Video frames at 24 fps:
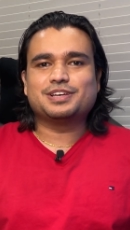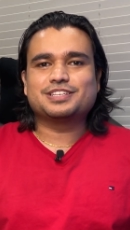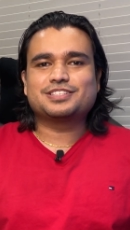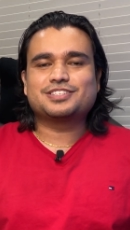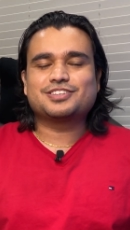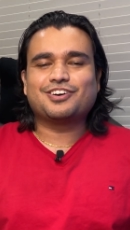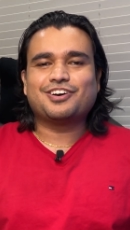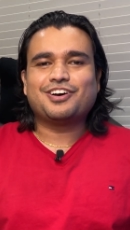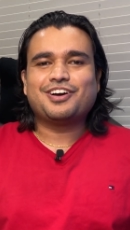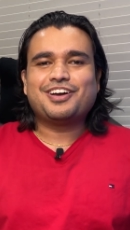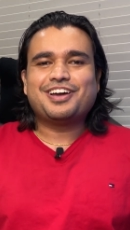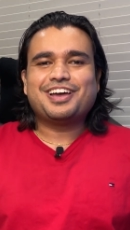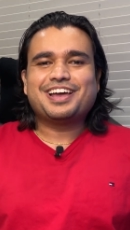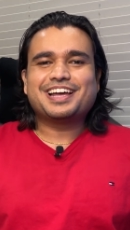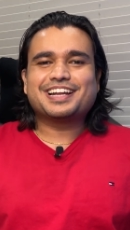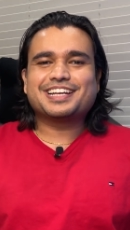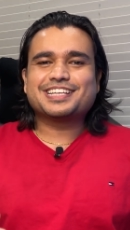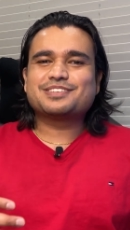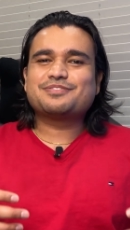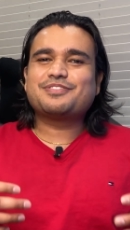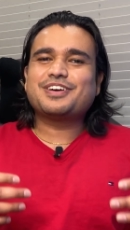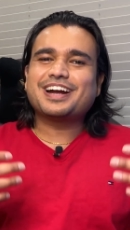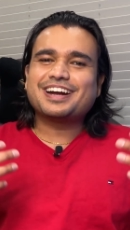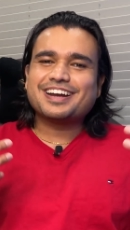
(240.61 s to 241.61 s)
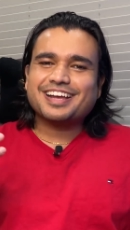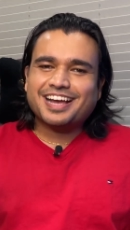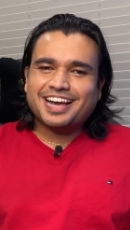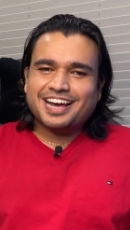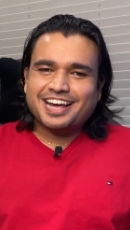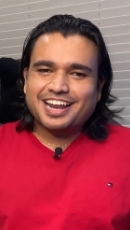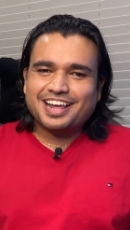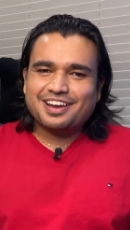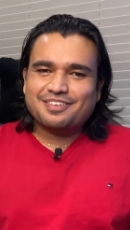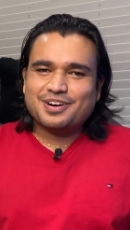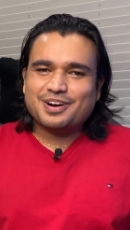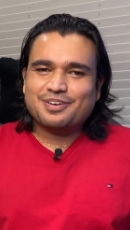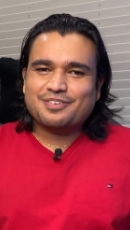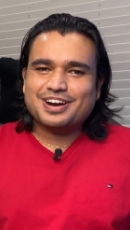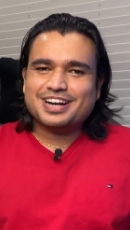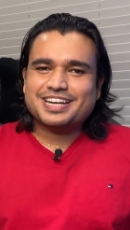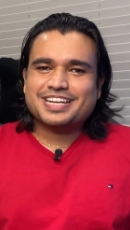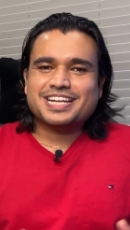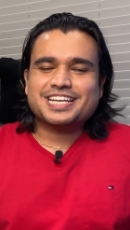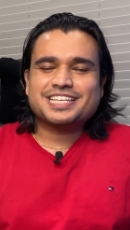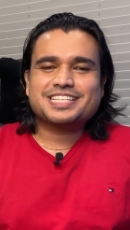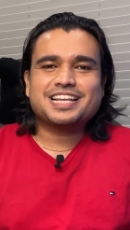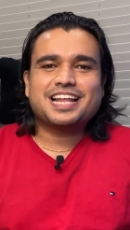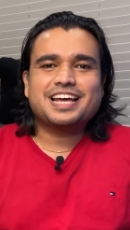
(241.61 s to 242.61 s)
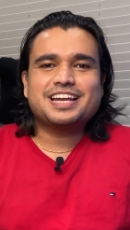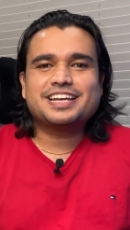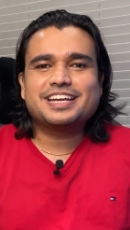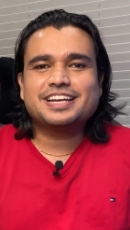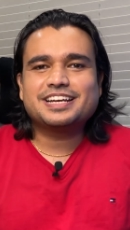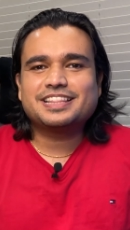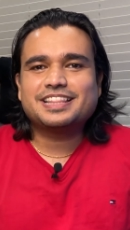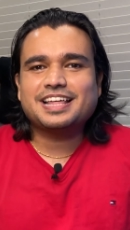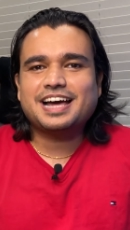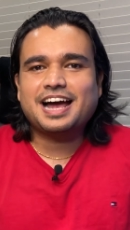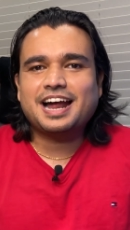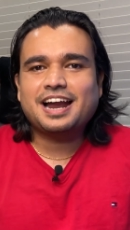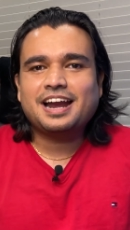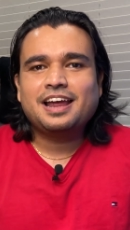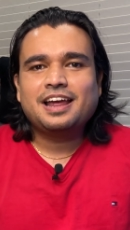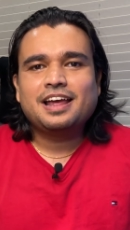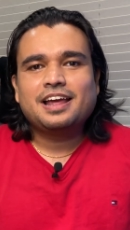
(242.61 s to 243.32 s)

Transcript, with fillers: So it is very clever what Tesla did that.